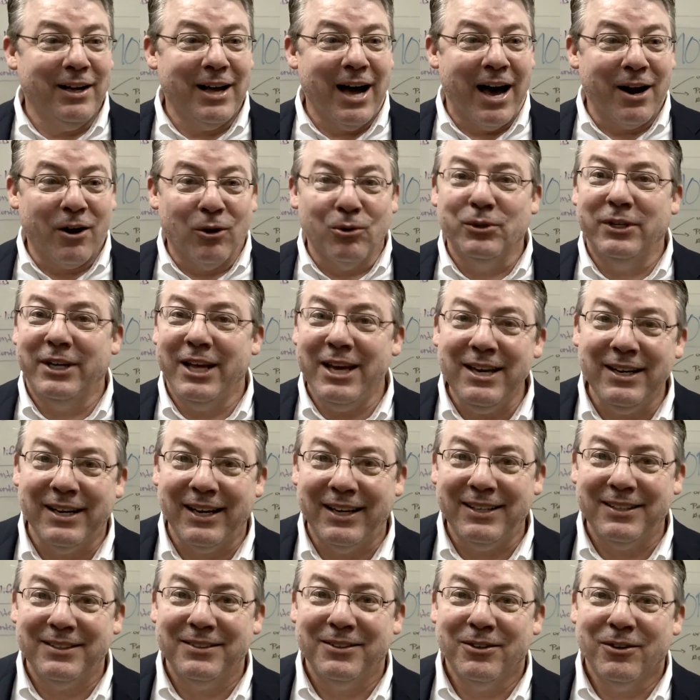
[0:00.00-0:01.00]
I don't need
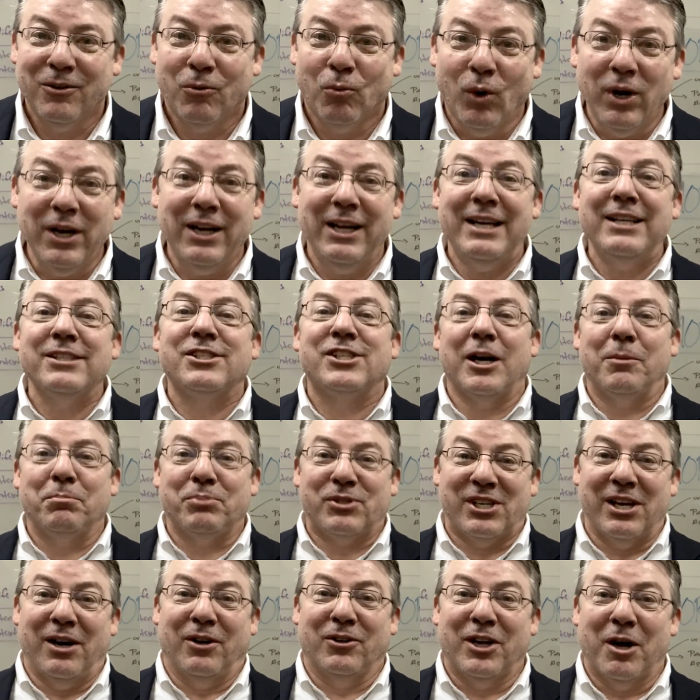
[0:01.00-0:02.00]
it. What is
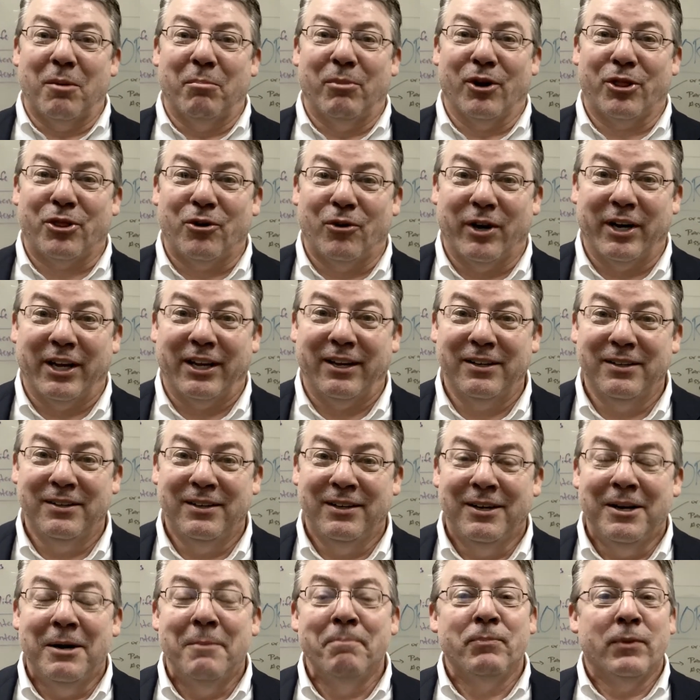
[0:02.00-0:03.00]
upsell number 3?
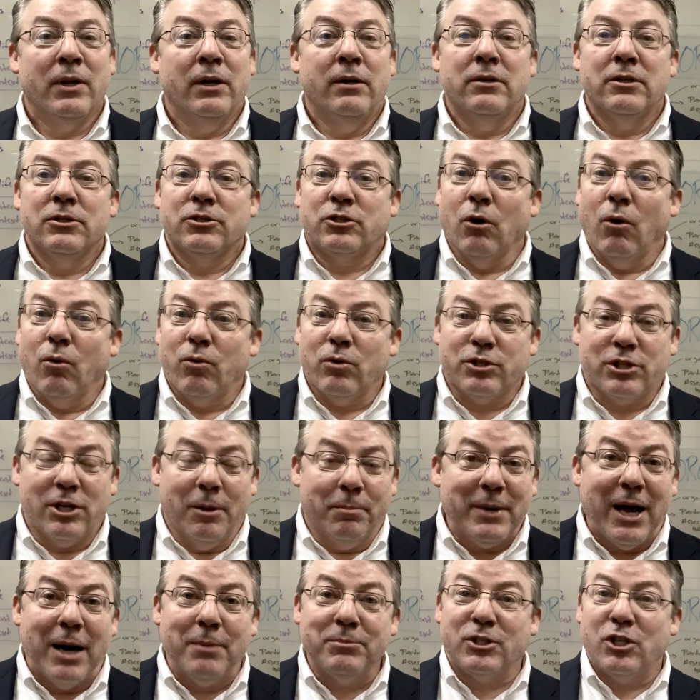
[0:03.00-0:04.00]
So
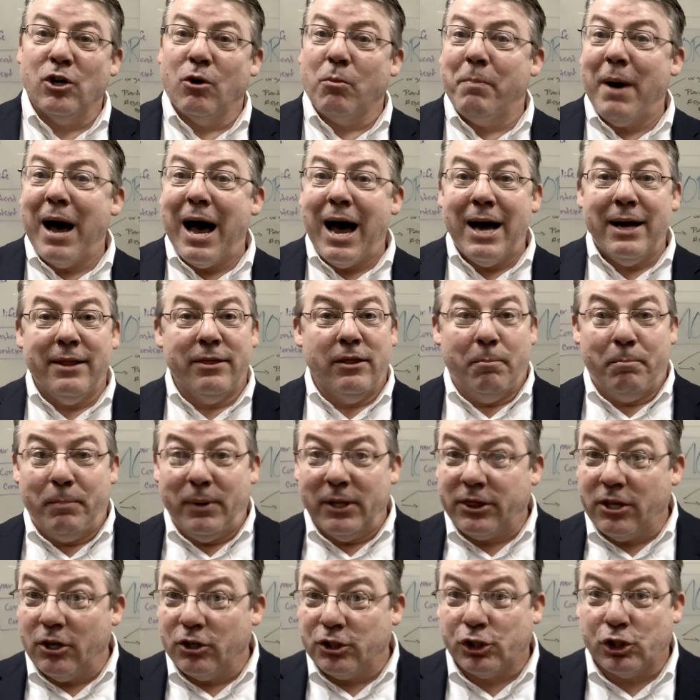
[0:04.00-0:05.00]
sometimes they'll buy,
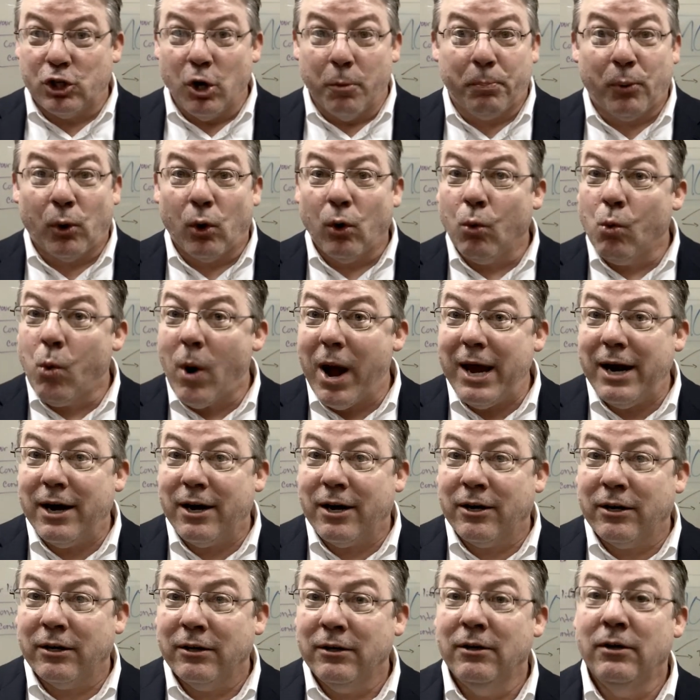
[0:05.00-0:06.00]
but they're super
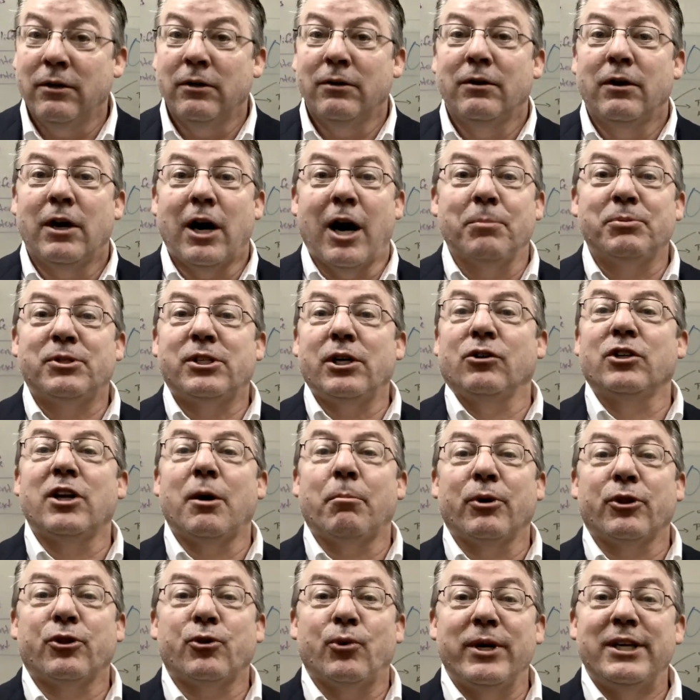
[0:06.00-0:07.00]
aware upsell
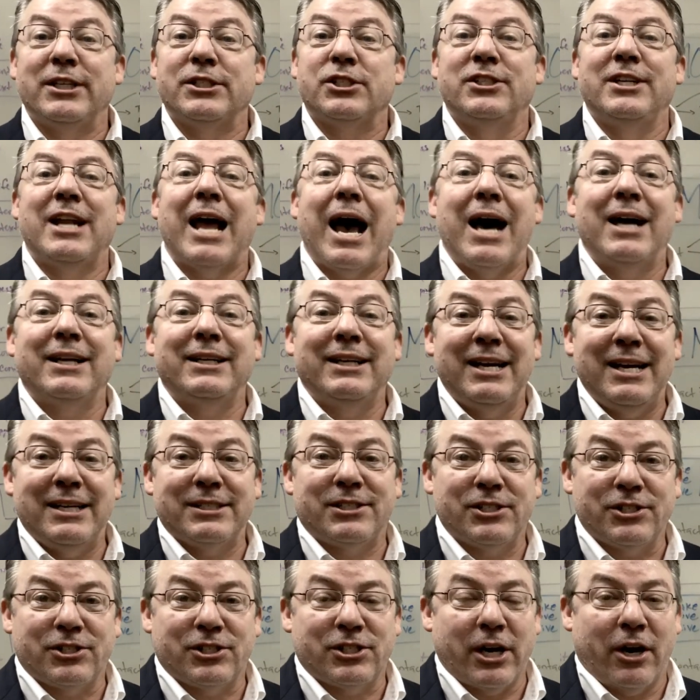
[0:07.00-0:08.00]
number 3 is not
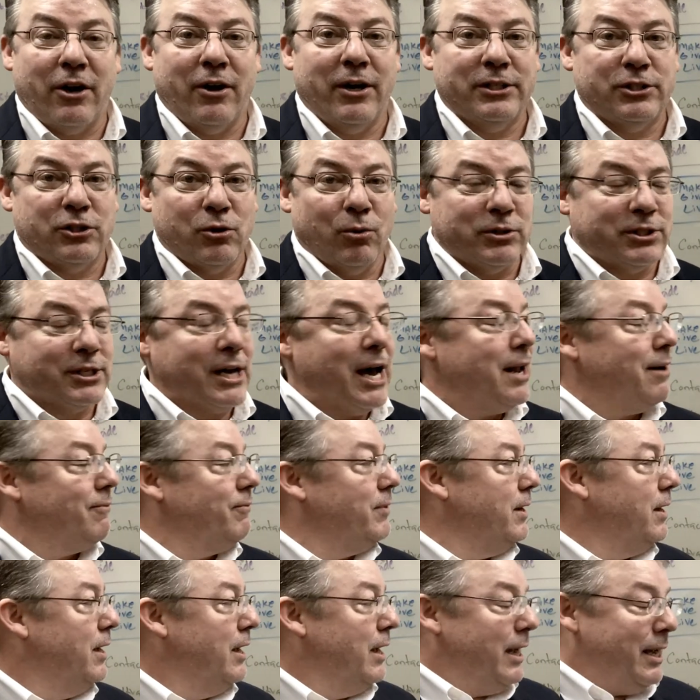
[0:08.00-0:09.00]
necessary. So it's kind of
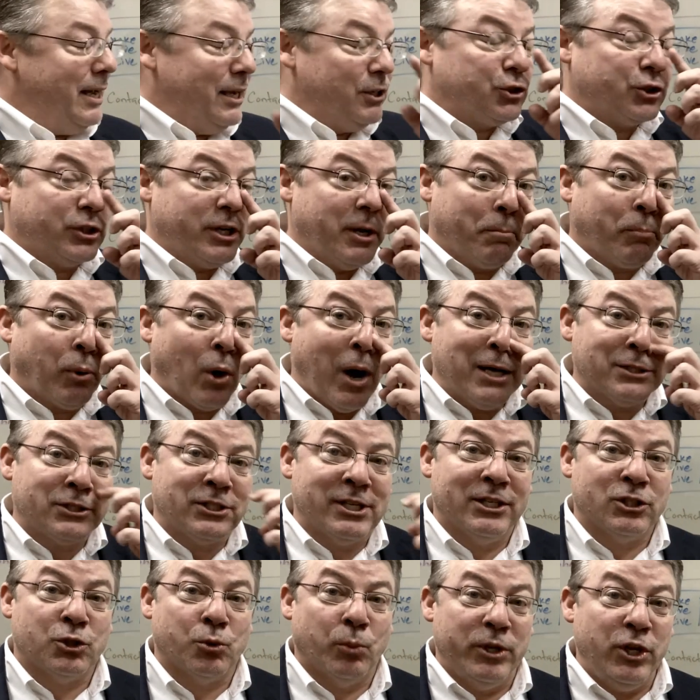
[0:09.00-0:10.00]
an interesting
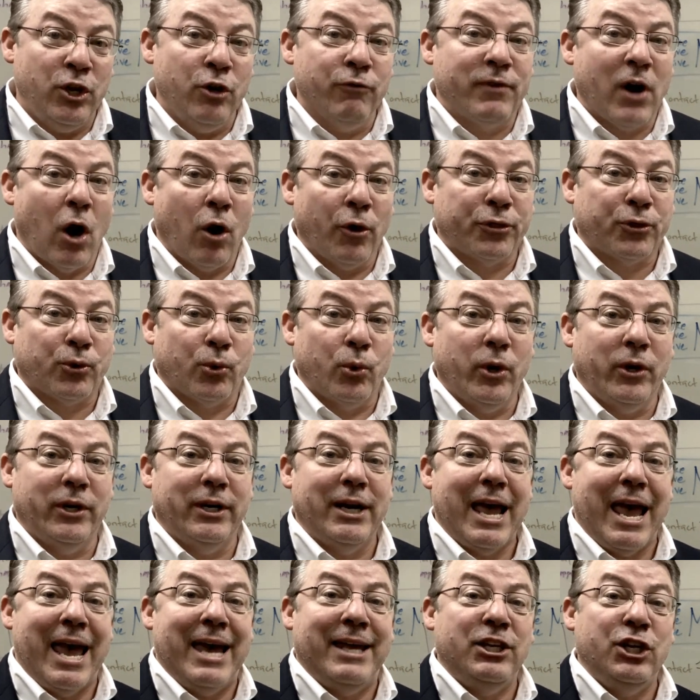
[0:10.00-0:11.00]
process when you've gone through
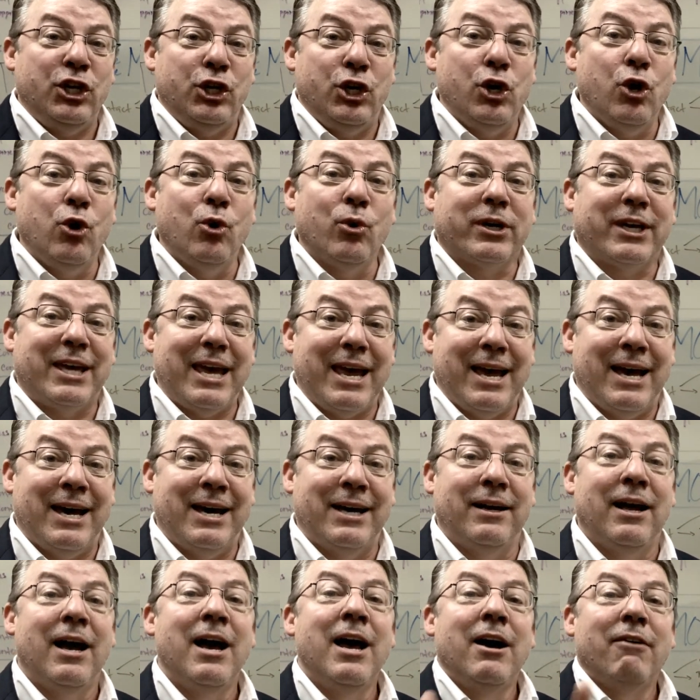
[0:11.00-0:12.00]
it and you
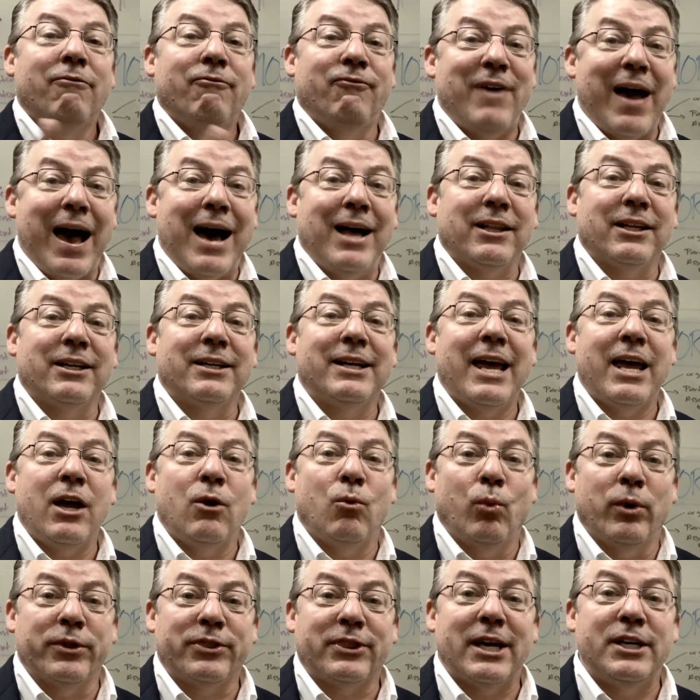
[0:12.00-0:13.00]
can
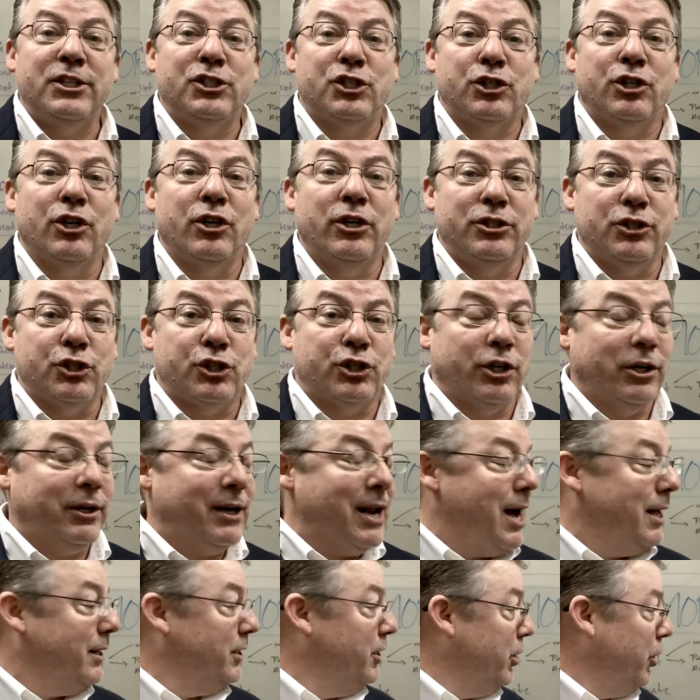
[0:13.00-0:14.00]
validate what they should and should
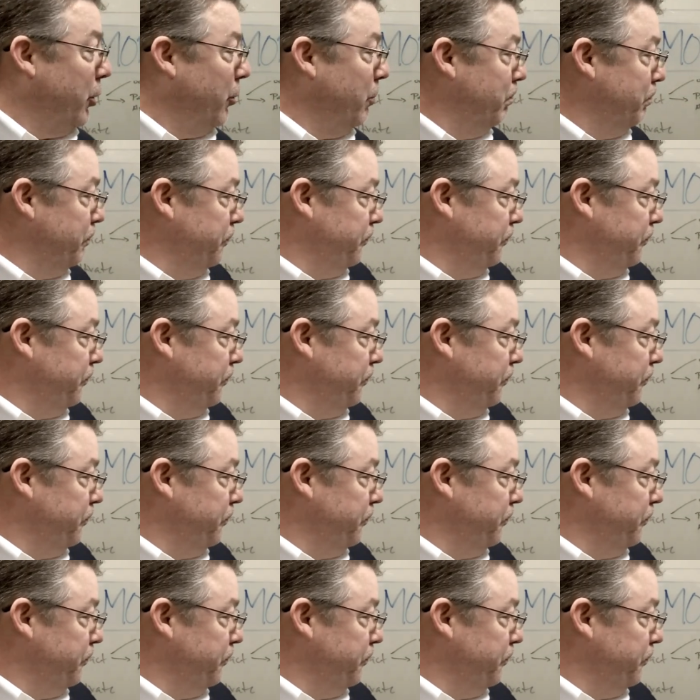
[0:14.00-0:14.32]
not do.